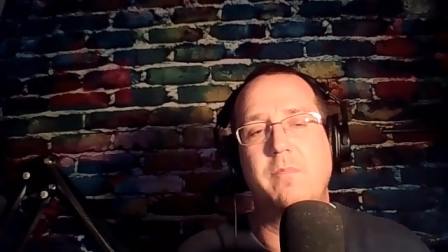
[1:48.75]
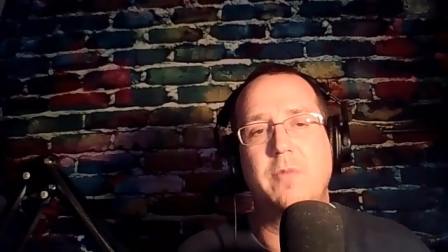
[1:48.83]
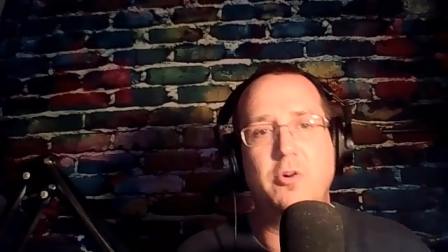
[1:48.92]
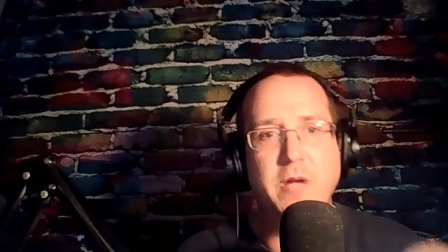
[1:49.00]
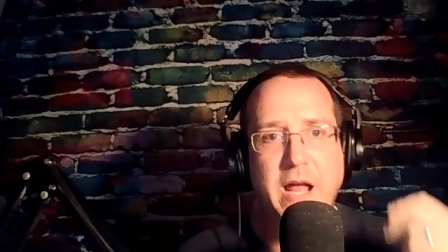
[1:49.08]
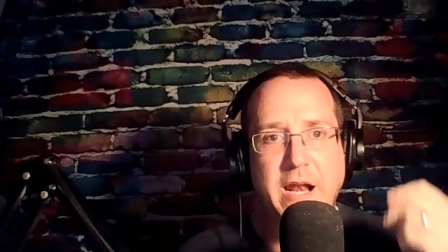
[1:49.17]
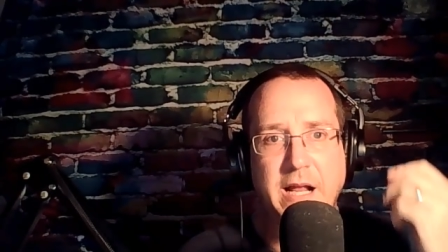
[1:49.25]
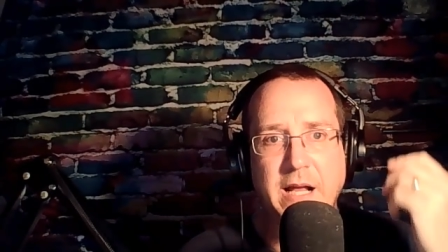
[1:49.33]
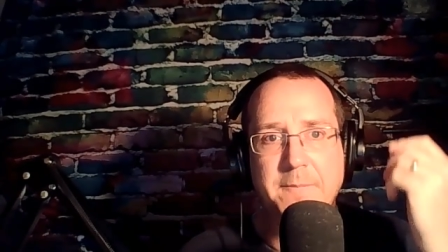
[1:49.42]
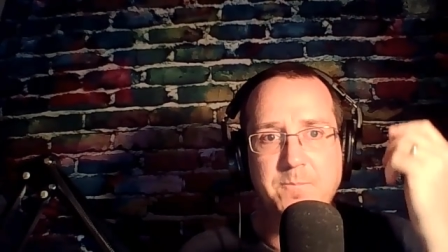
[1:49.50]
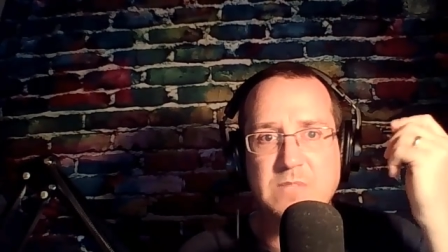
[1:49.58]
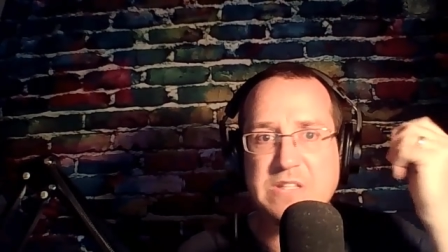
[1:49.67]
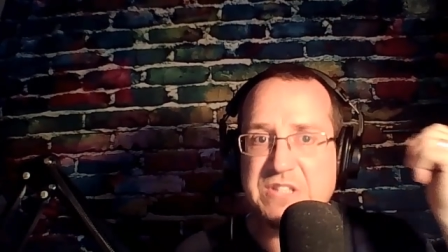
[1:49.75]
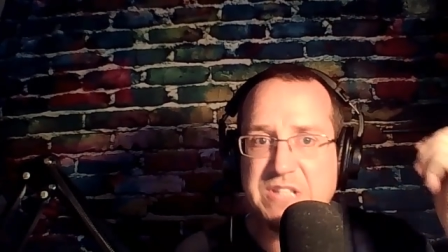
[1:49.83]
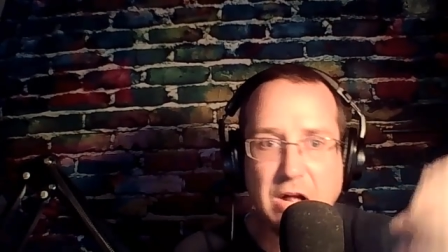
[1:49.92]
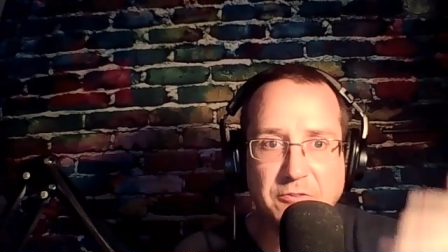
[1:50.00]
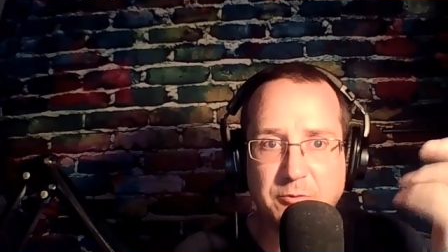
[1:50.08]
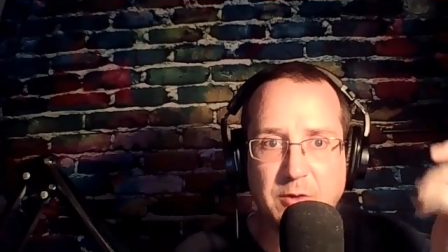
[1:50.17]
creating
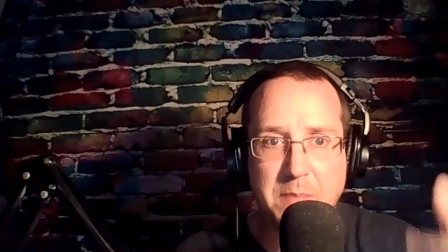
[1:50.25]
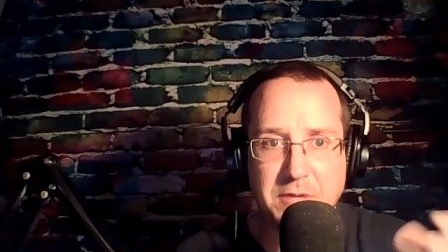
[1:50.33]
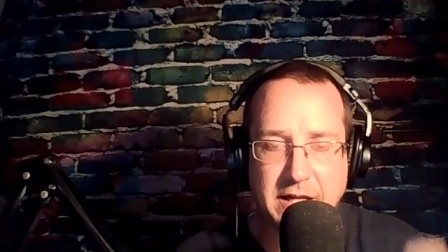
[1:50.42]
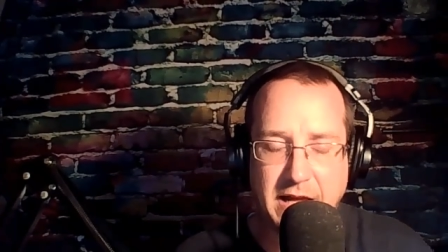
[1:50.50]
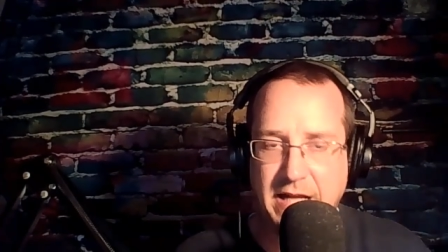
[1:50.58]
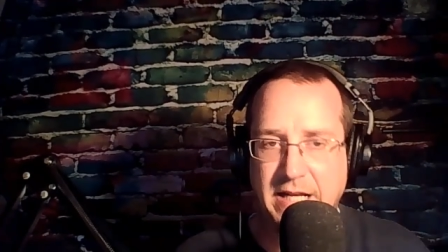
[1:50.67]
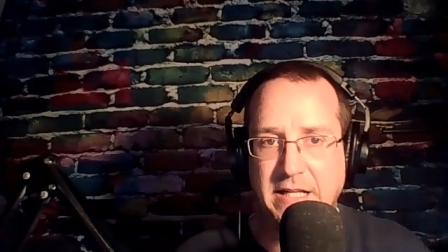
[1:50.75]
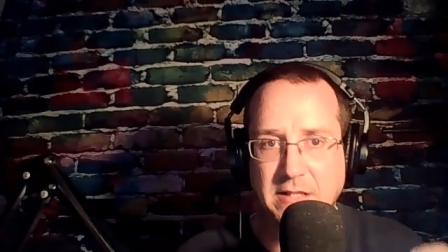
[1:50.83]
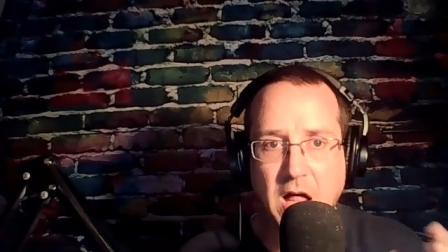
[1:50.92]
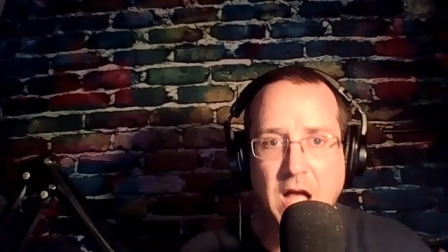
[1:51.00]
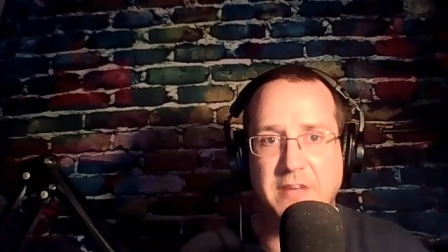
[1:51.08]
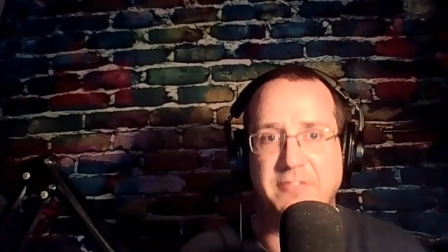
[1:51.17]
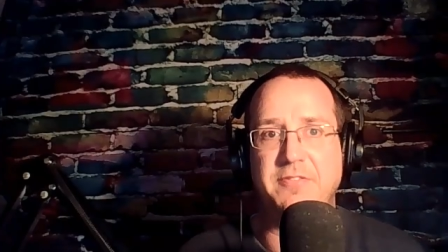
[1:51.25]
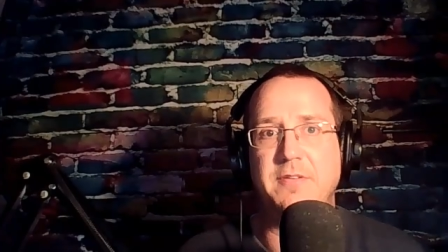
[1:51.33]
self-replicating life